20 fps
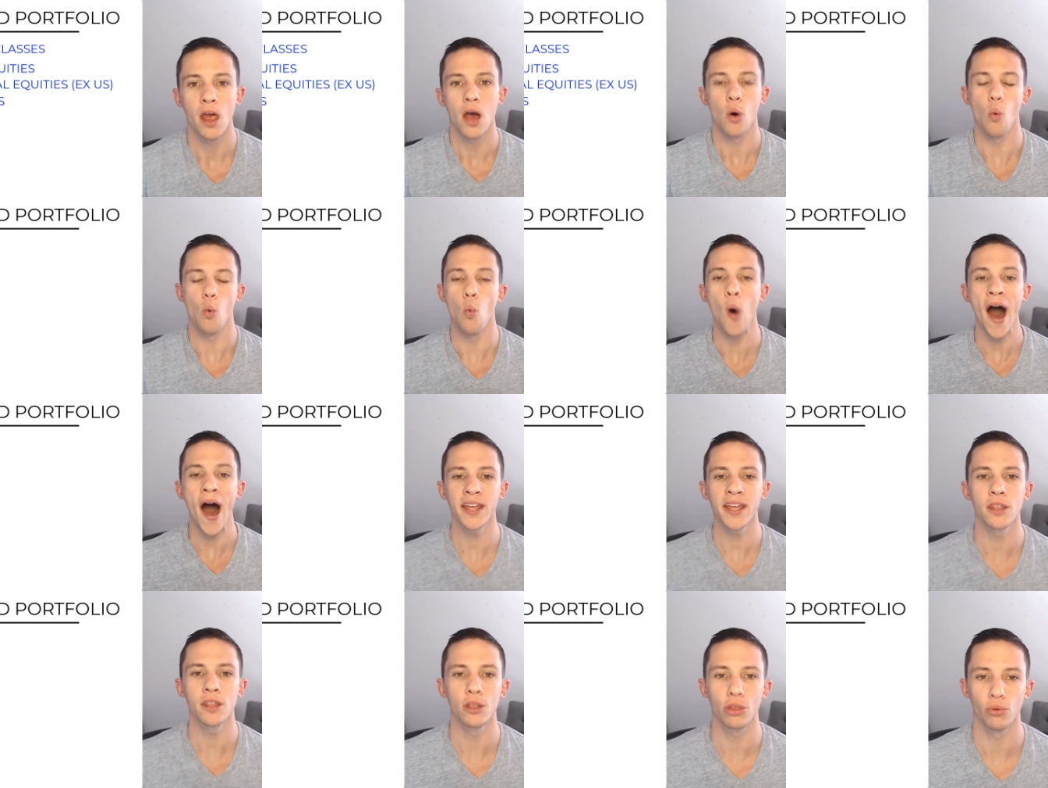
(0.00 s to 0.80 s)

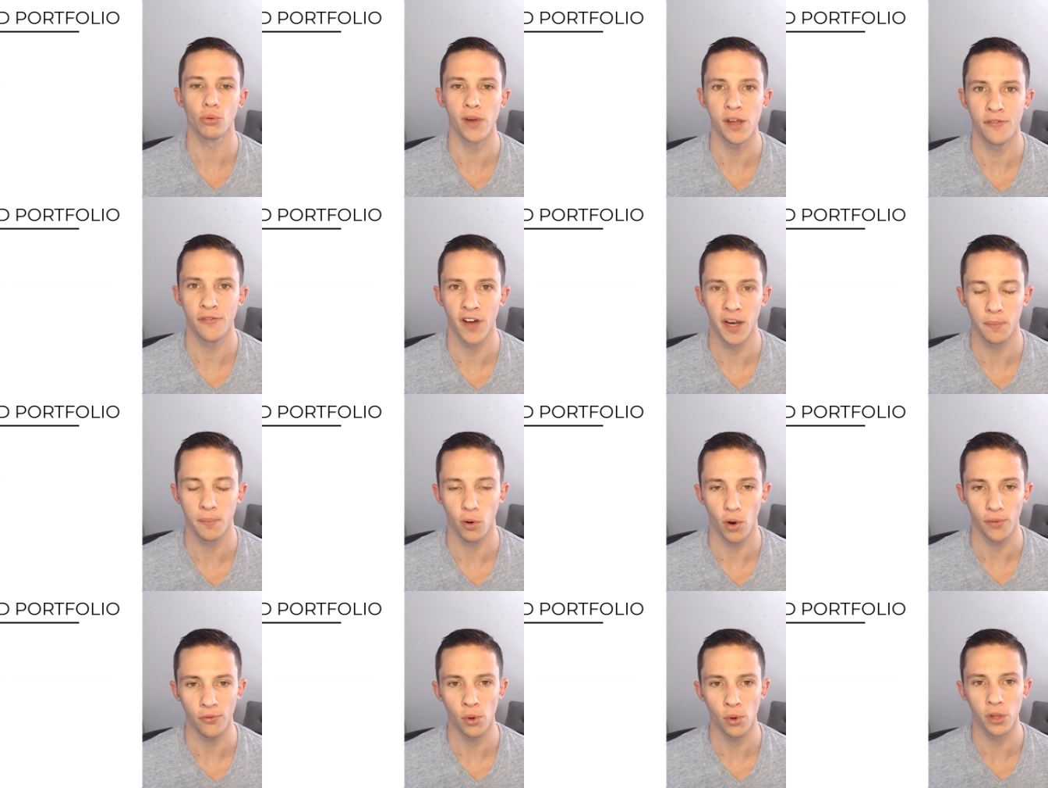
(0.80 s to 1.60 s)
why the three fund
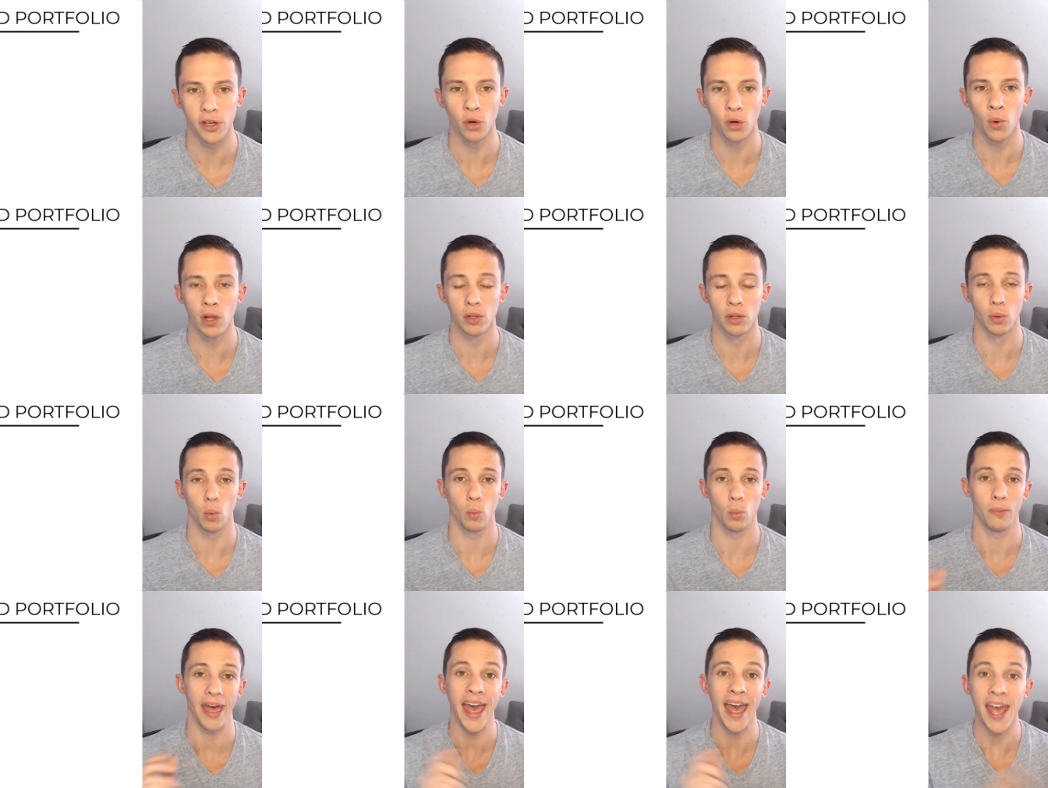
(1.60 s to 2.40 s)
portfolio? Well,
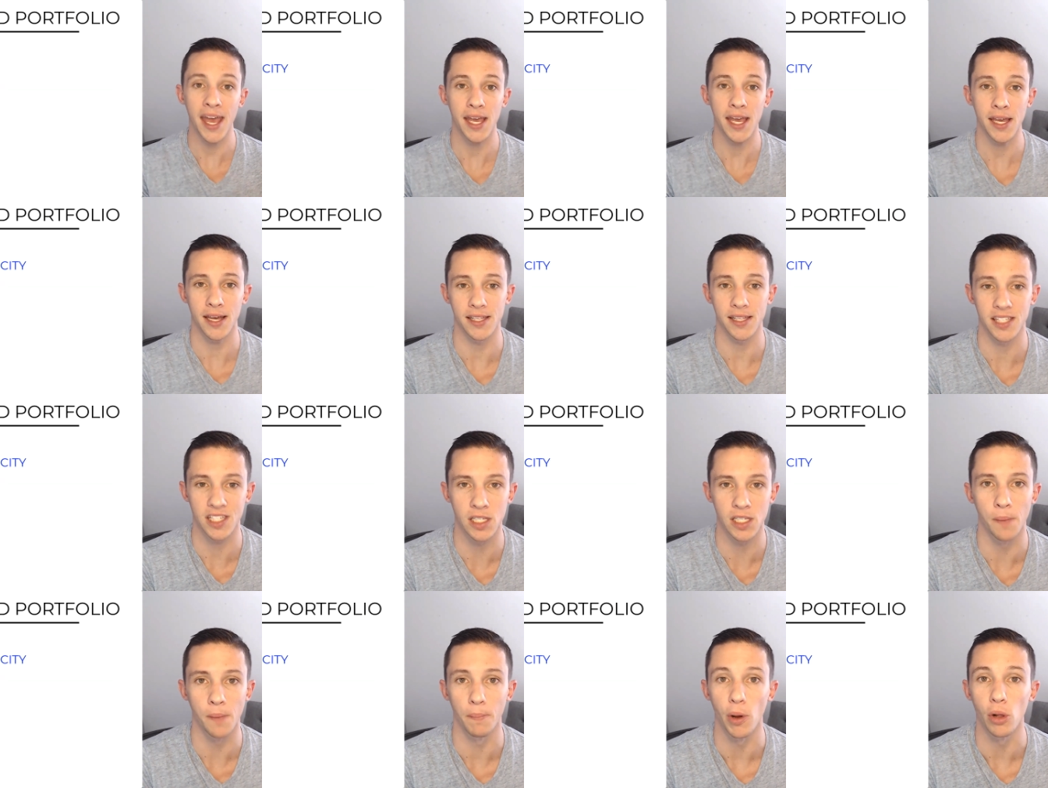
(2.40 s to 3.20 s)
A, it's
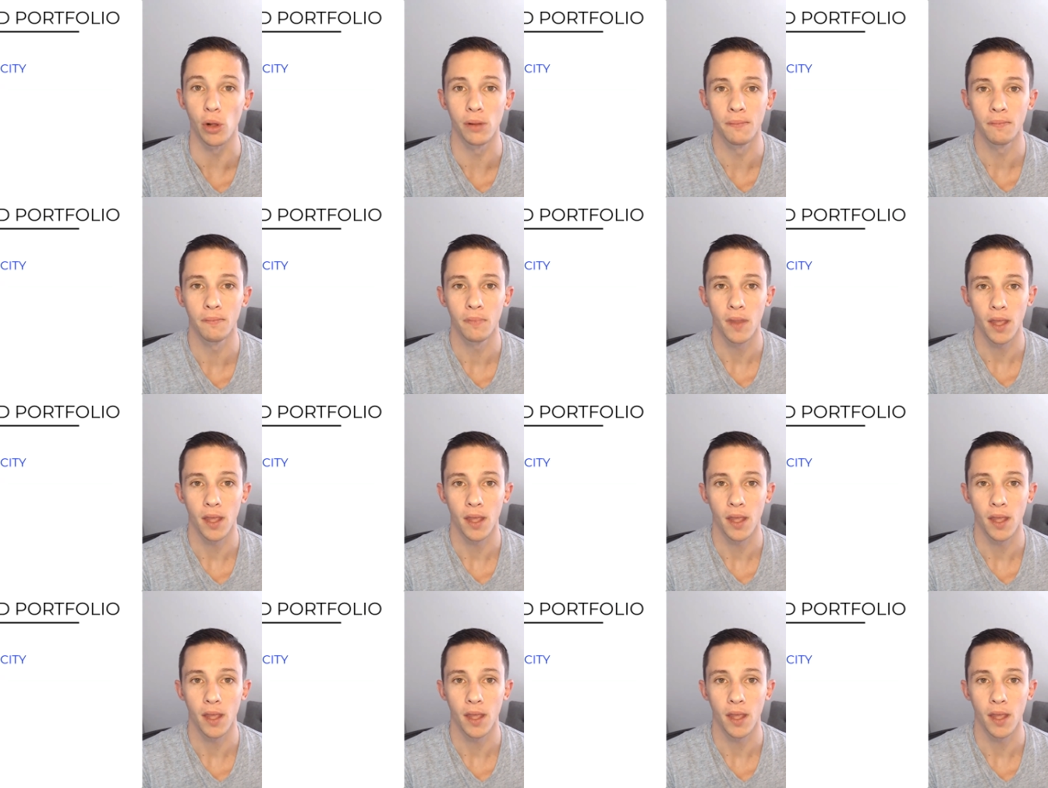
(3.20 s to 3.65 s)
simple.